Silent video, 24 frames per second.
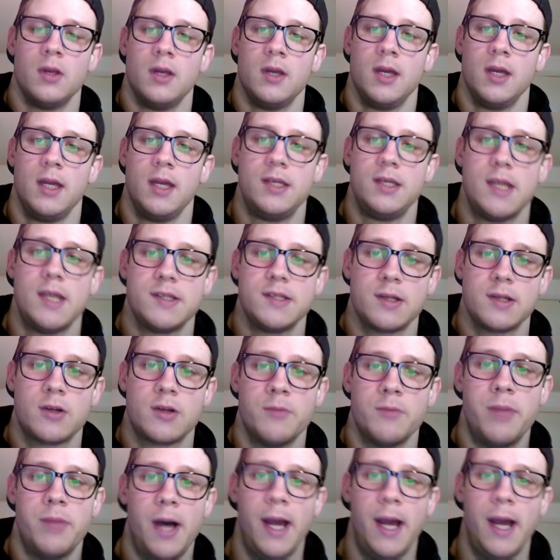It doesn't
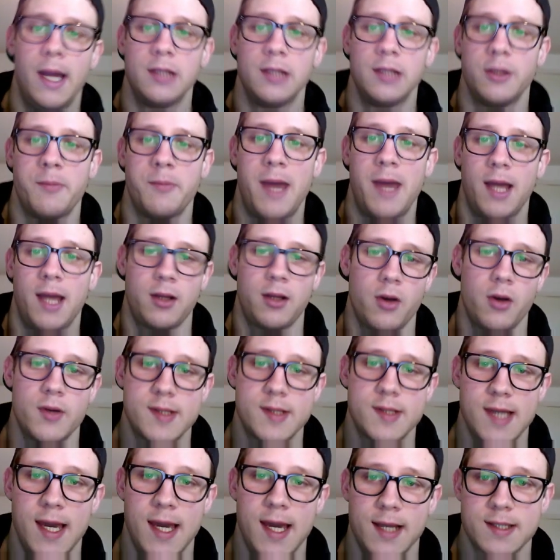compile on Mac OS
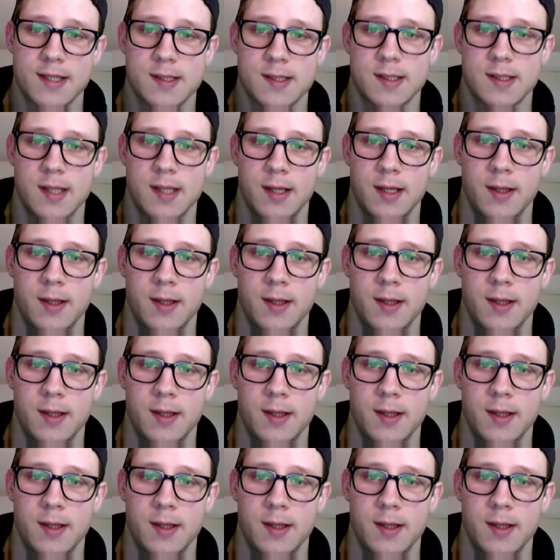X.